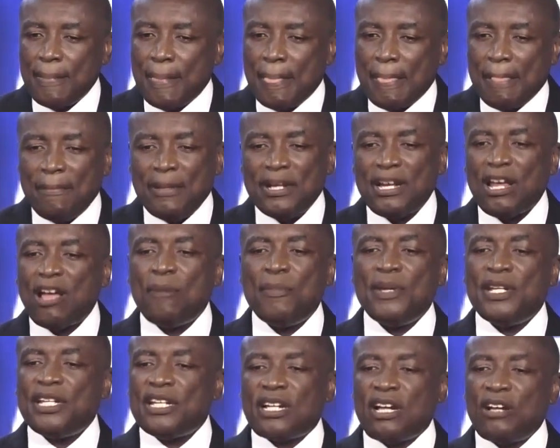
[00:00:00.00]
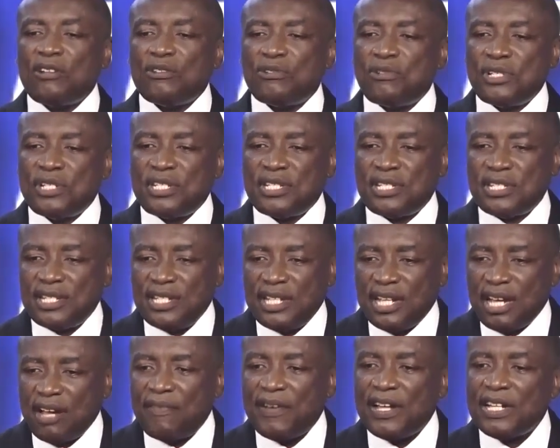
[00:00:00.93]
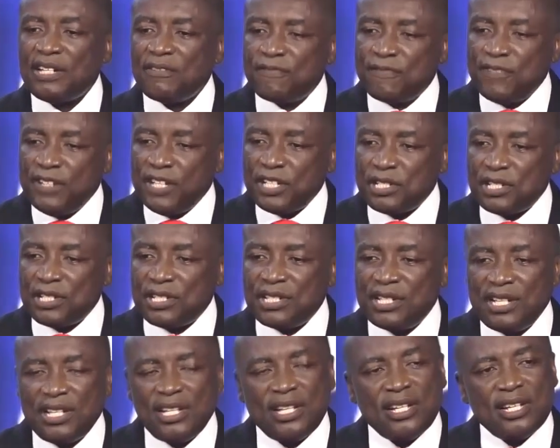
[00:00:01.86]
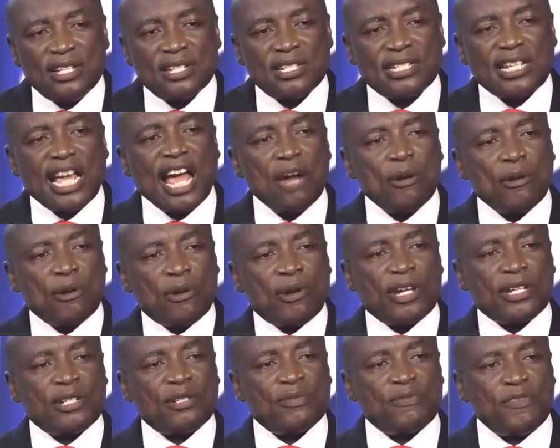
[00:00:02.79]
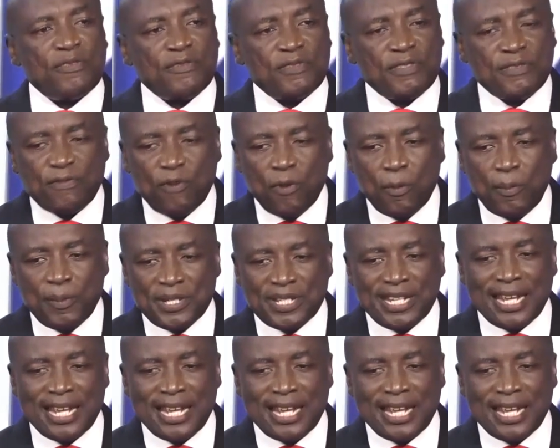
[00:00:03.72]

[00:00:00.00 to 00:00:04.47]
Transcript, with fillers: But how many countries have had inflation skyrocket to 54%?